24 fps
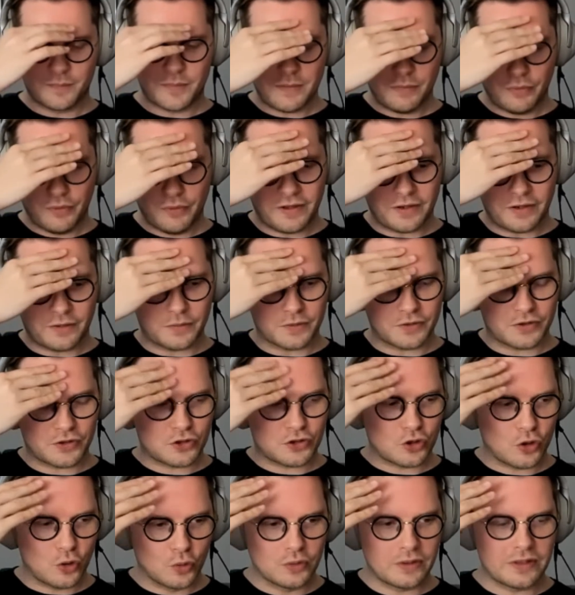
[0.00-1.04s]
people there was
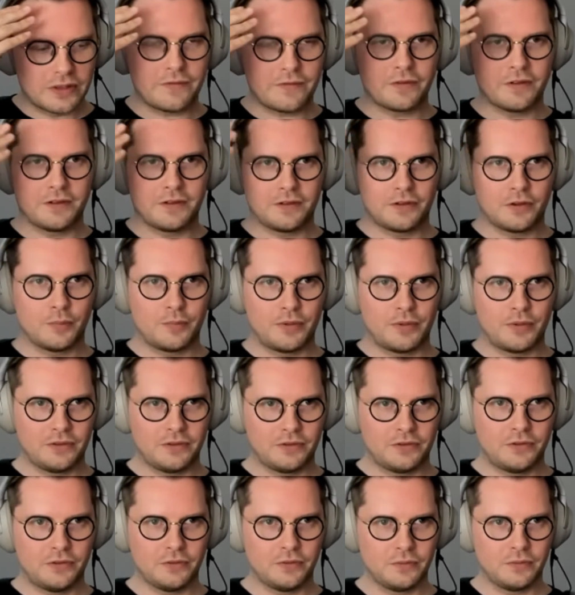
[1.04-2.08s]
so different compared
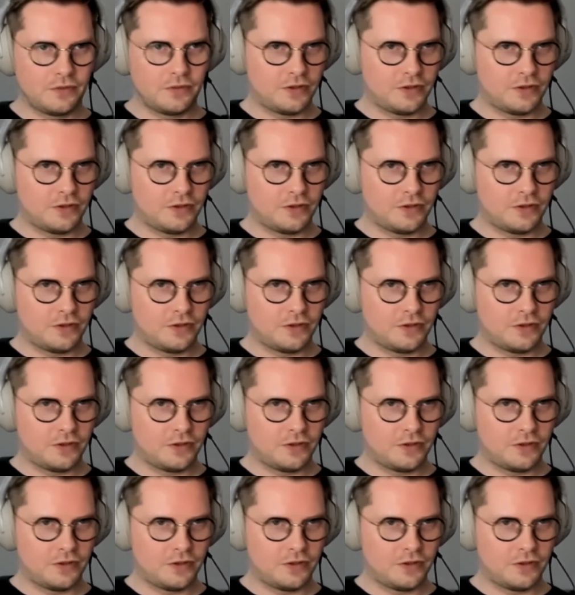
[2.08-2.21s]
to